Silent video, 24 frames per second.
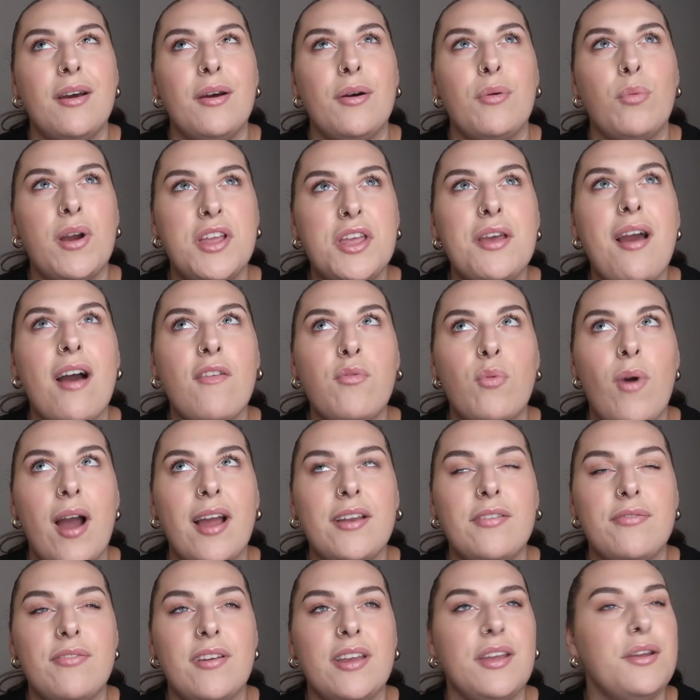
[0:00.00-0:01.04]
when you have
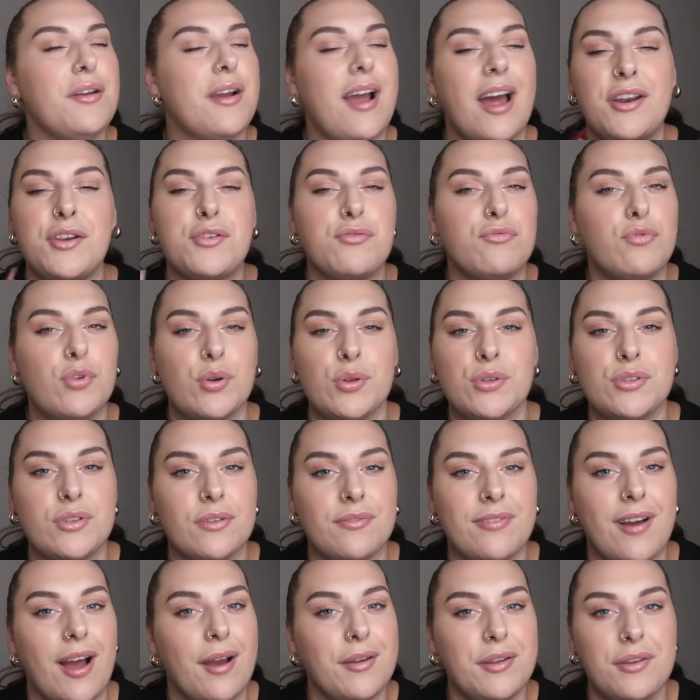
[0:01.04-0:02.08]
wide feet, you kind of just rule
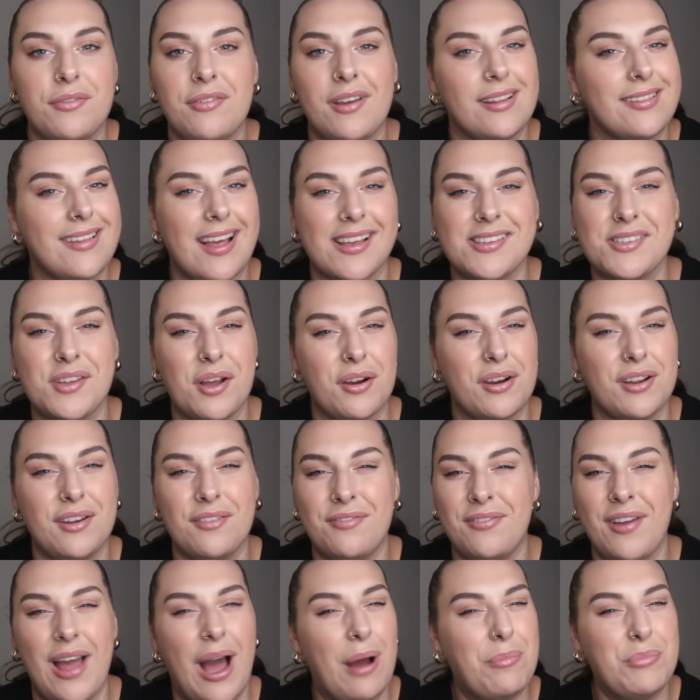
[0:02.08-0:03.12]
stuff out. You think that's not gonna
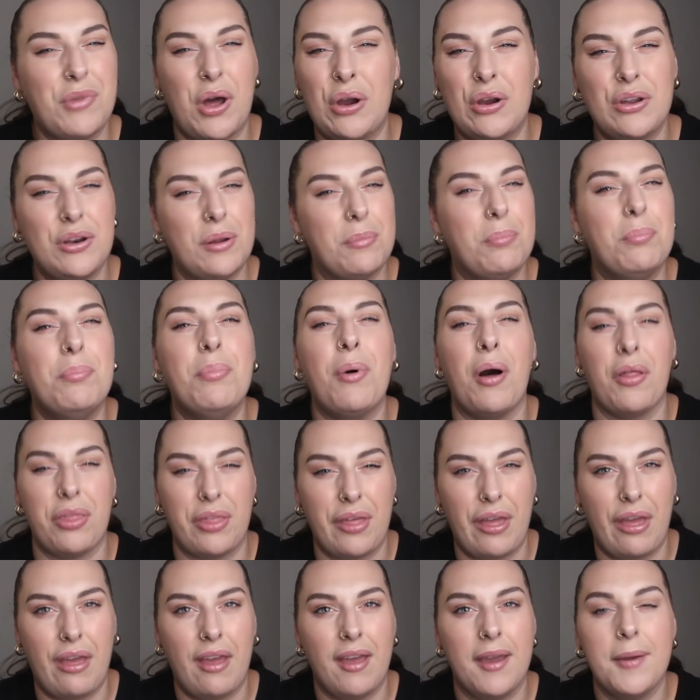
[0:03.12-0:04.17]
fit, I'm not gonna
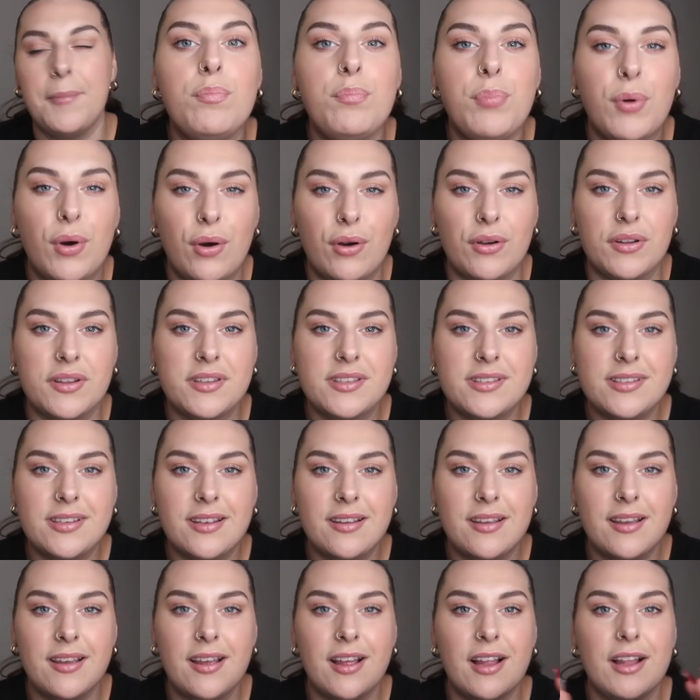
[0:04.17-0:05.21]
bother. But
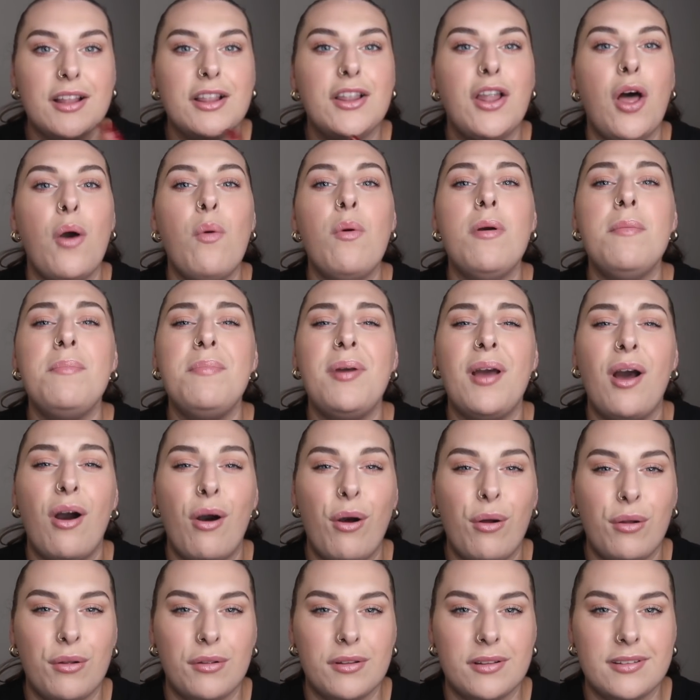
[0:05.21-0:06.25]
lo and
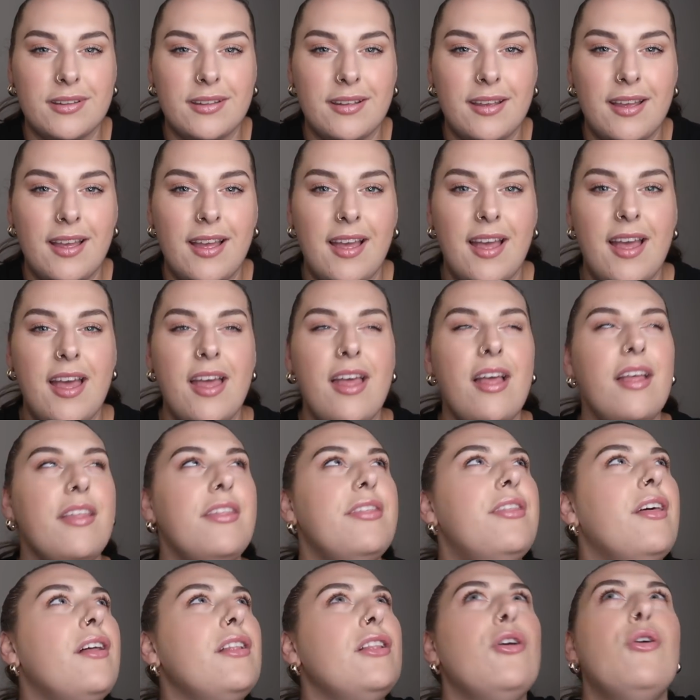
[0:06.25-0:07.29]
behold,
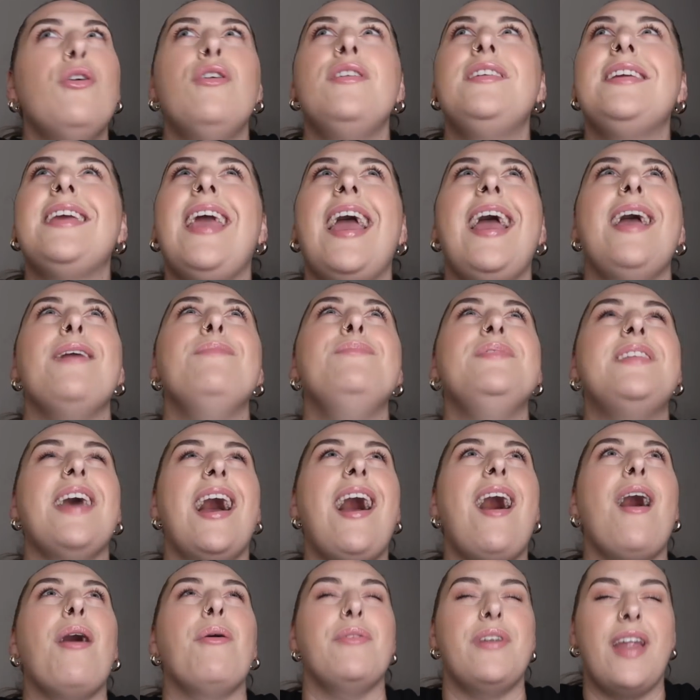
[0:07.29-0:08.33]
the Lord came
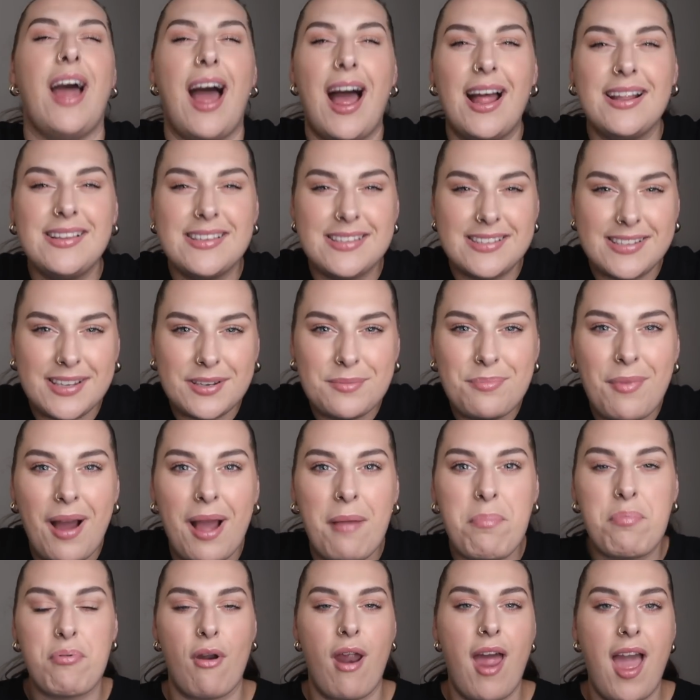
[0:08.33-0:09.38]
down, answered
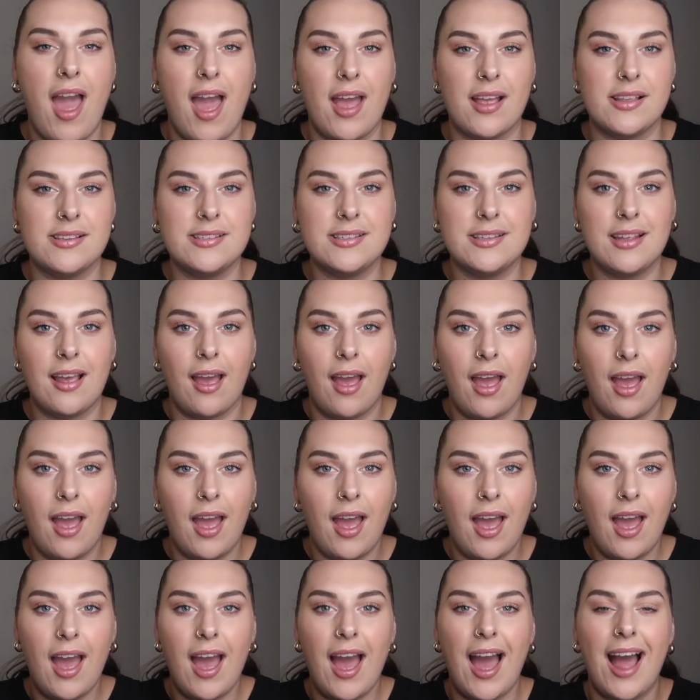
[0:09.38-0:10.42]
my prayers,
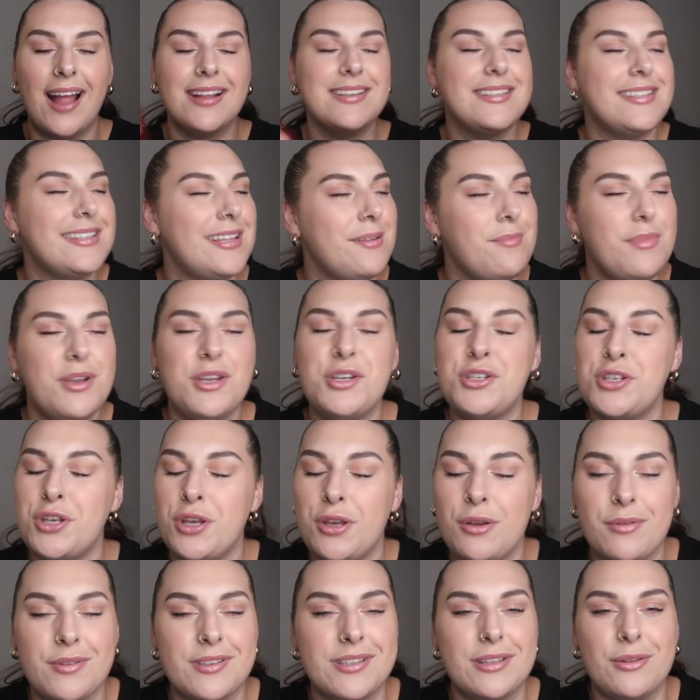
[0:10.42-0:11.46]
and Simmi
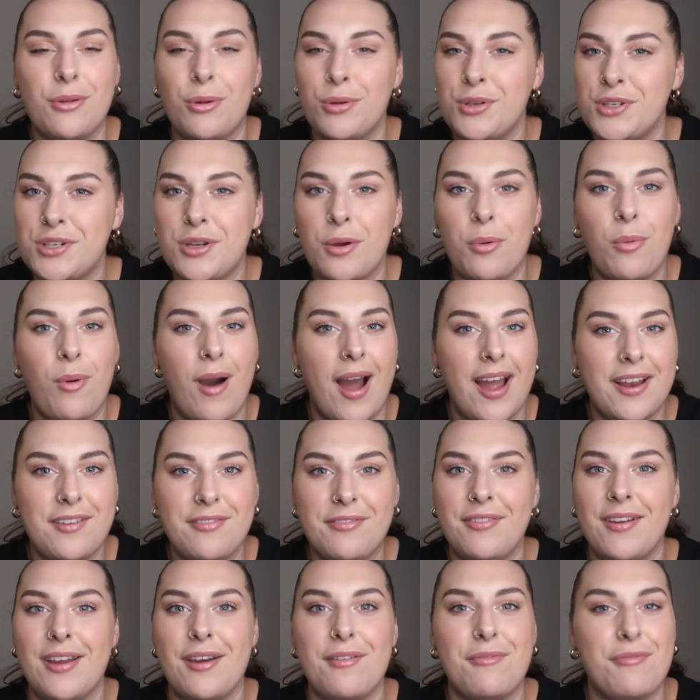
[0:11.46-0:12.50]
Shoes launched a wide
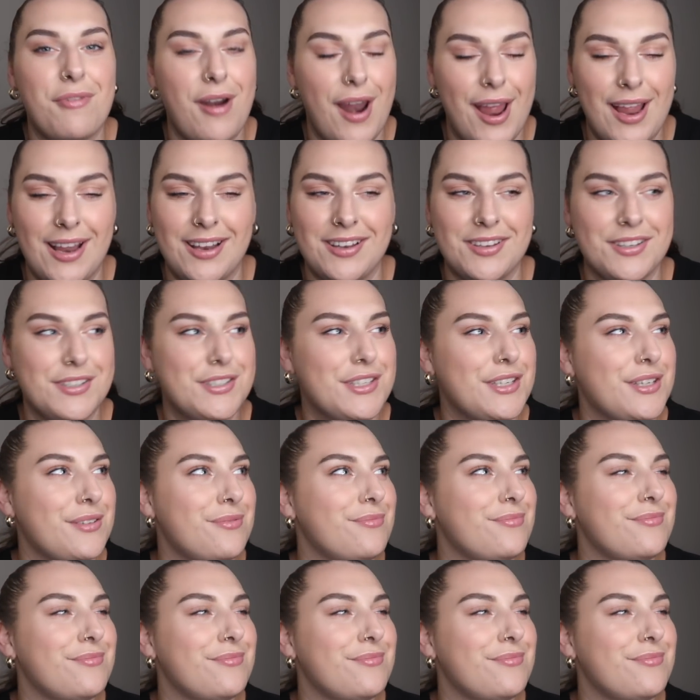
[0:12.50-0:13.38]
fit range.